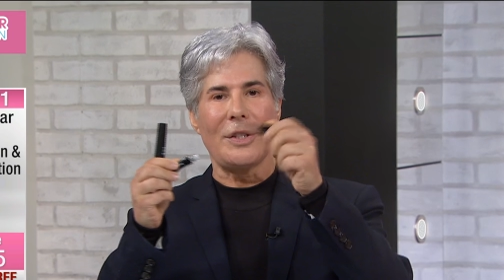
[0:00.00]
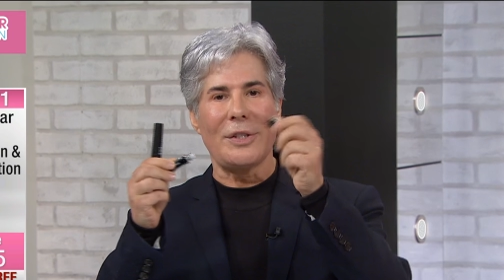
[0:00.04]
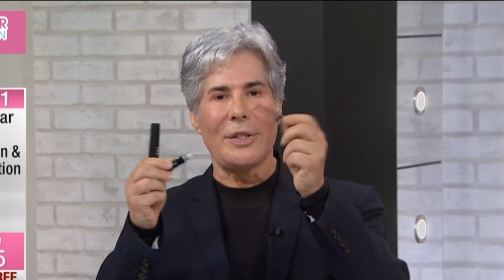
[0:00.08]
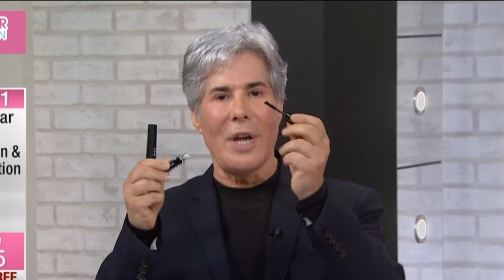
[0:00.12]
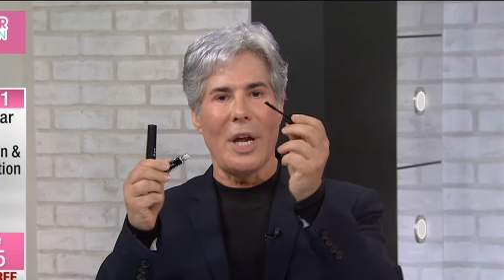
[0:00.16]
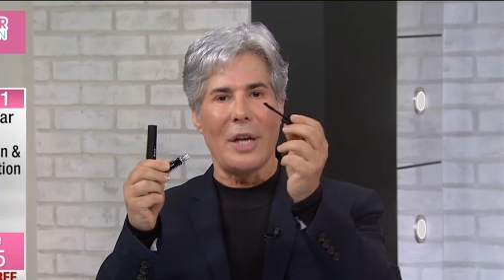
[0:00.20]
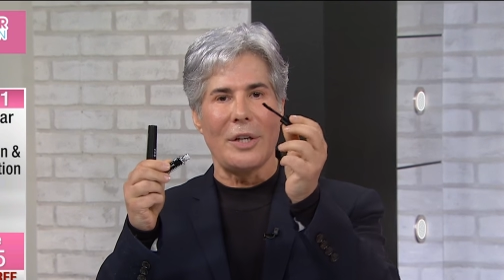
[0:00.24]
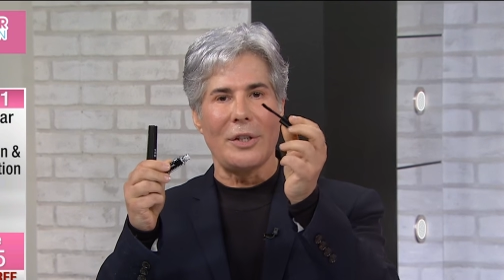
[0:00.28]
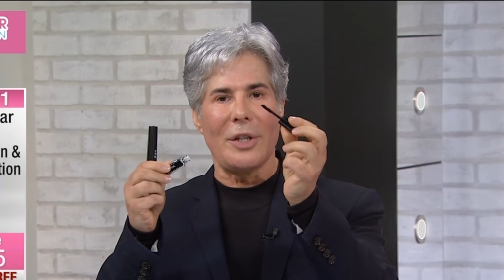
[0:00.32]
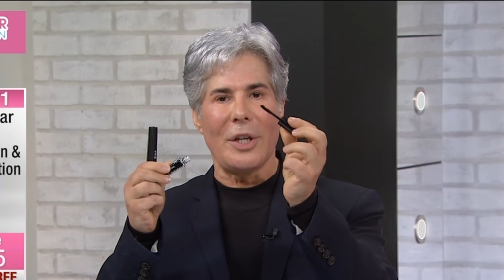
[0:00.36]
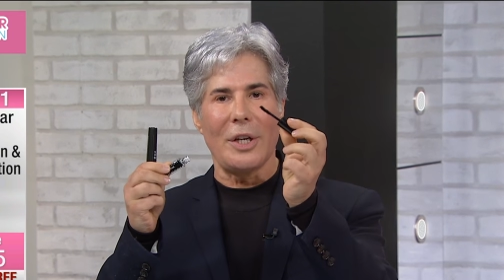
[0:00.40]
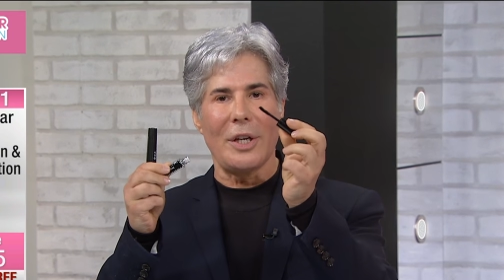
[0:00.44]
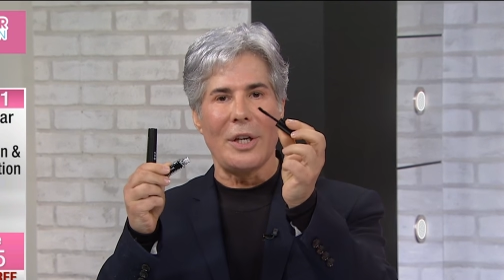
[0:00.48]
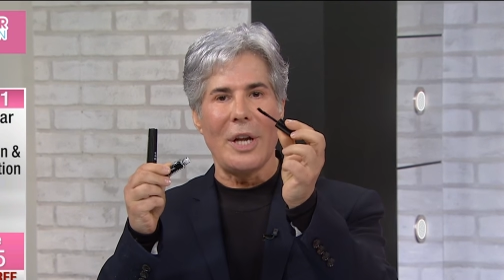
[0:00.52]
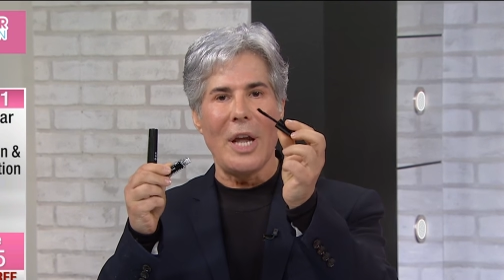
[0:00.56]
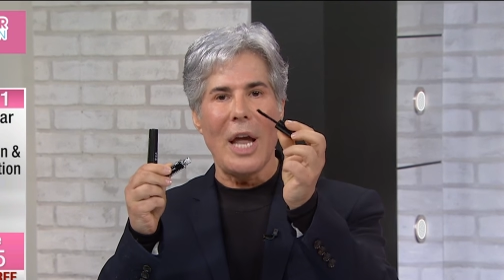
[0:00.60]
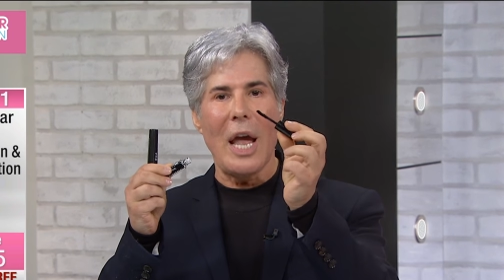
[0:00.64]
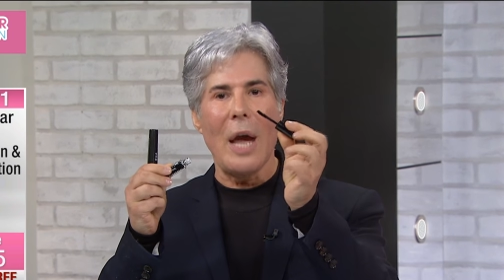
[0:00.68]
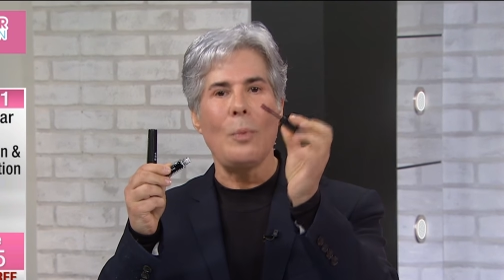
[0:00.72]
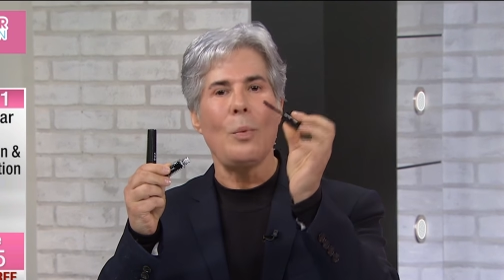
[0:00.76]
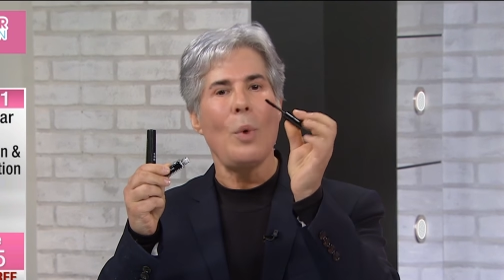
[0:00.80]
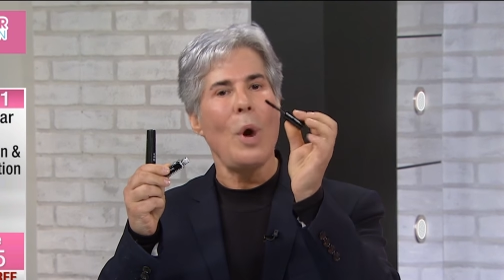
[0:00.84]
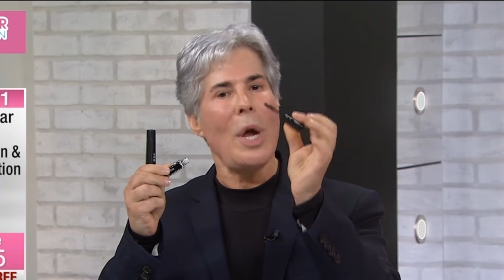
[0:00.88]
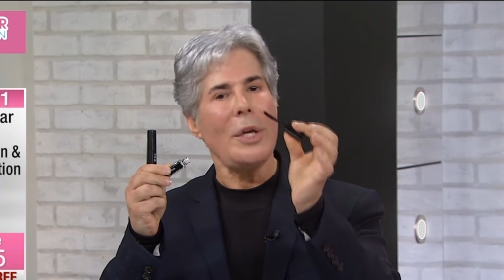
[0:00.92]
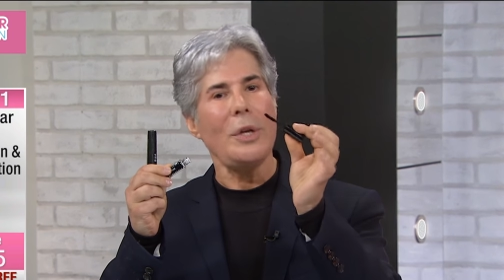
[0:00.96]
extension.
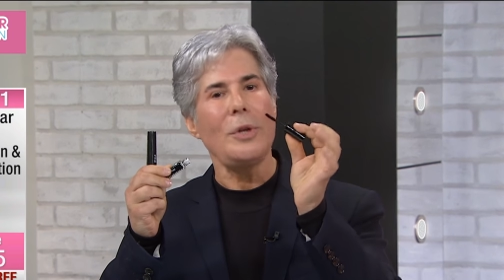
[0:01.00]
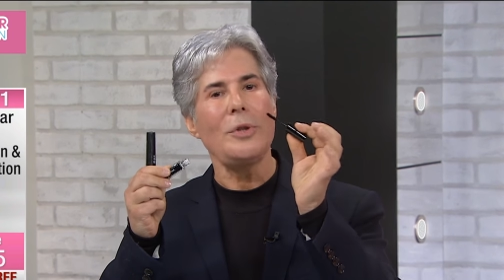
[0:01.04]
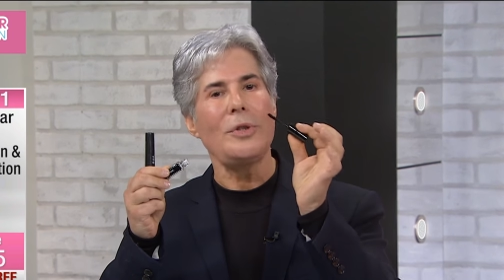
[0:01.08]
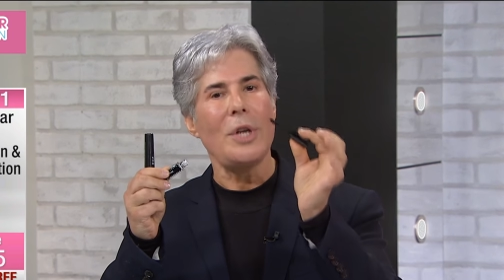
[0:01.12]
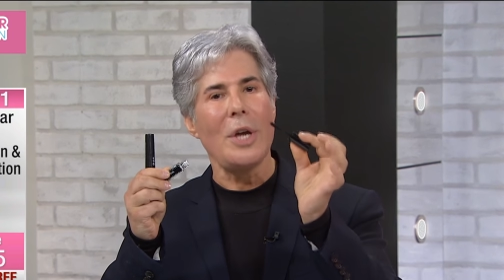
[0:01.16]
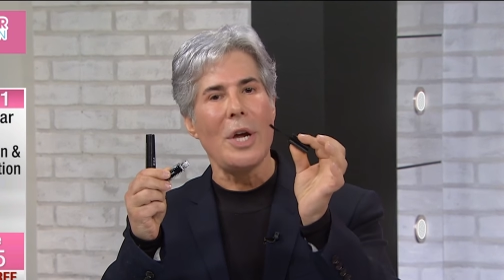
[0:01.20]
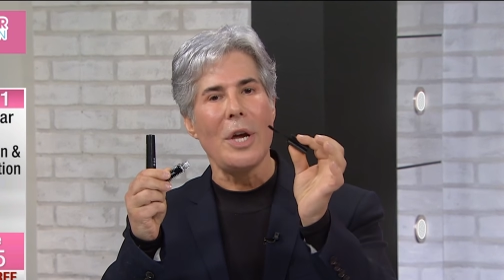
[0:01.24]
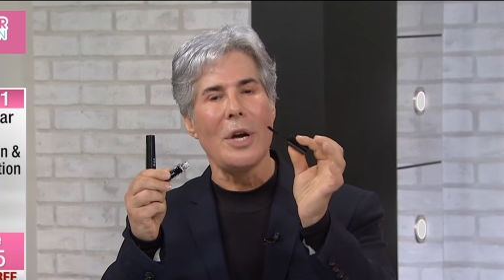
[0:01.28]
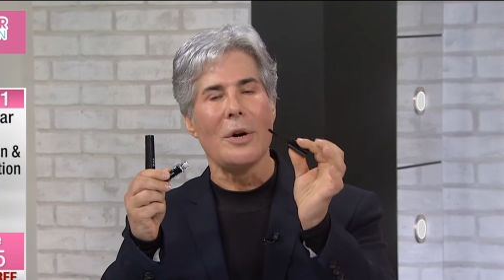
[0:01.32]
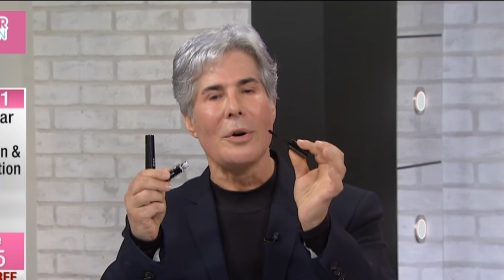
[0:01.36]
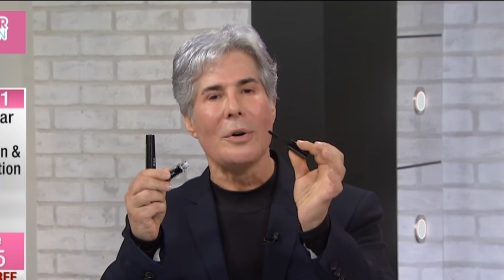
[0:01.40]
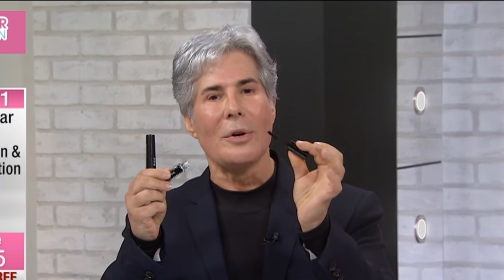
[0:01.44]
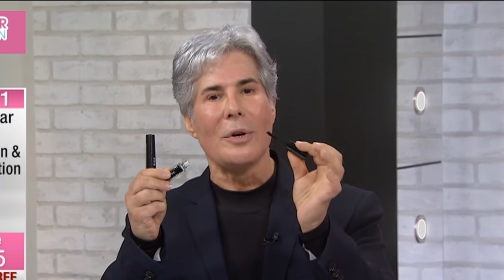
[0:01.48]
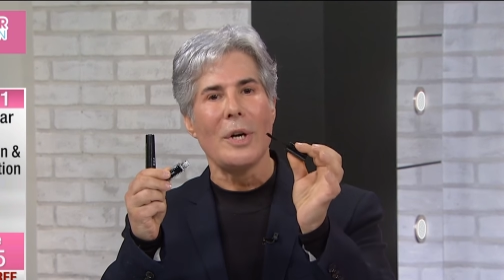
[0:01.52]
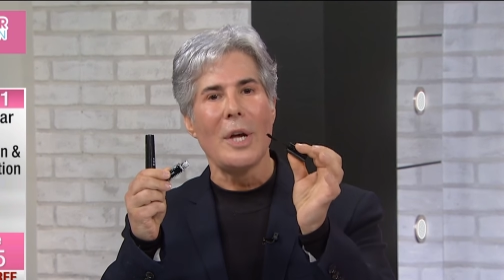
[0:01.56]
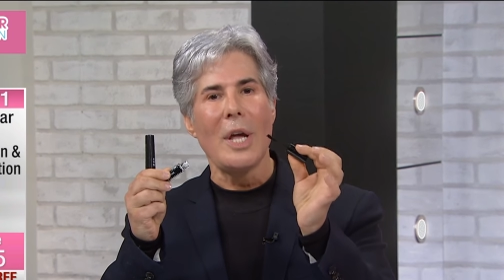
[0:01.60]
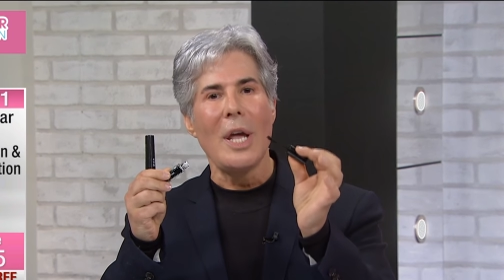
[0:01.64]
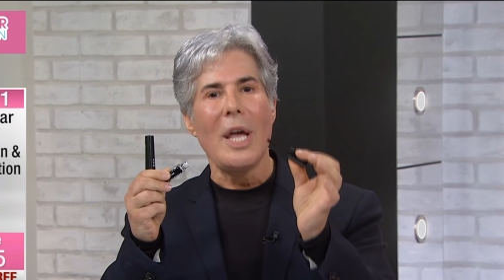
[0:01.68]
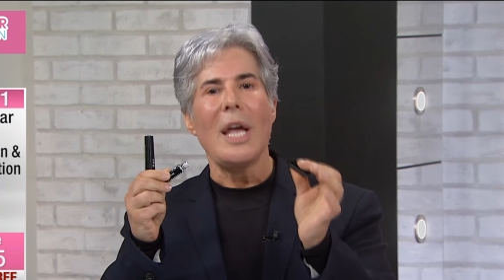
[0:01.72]
And what you do